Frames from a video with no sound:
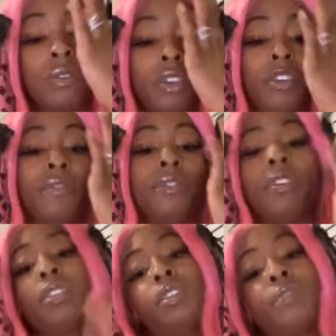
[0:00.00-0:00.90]

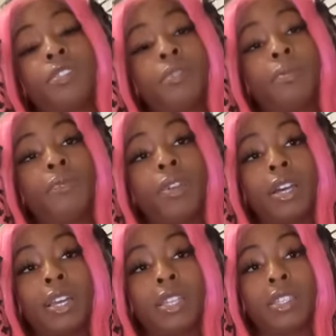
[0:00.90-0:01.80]
definitely, for some of you
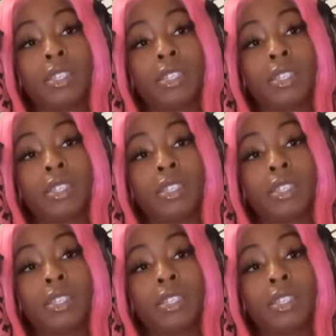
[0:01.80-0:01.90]
guys,